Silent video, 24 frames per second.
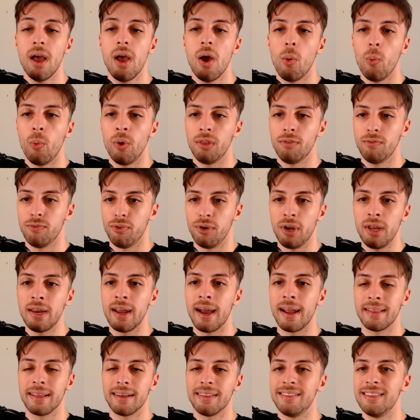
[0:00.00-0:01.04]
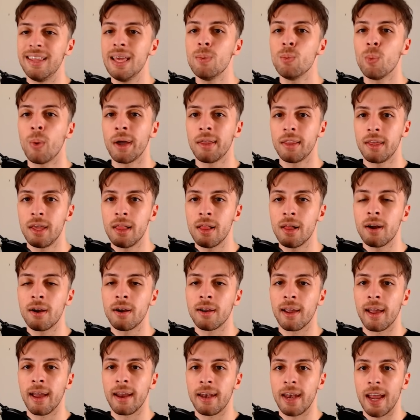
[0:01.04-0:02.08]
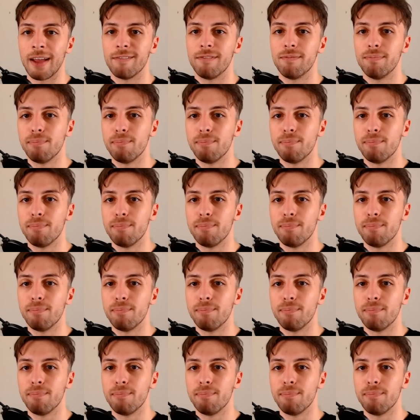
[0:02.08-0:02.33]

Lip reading: with Furina and a team-wide healer can have